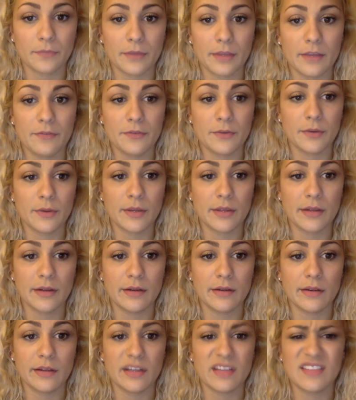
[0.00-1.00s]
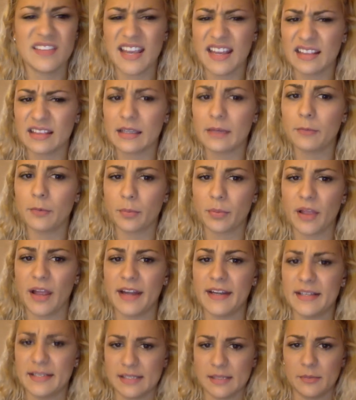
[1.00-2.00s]
If you can intently
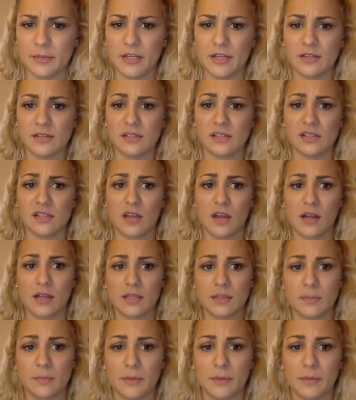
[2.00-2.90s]
reply to someone else's thoughts,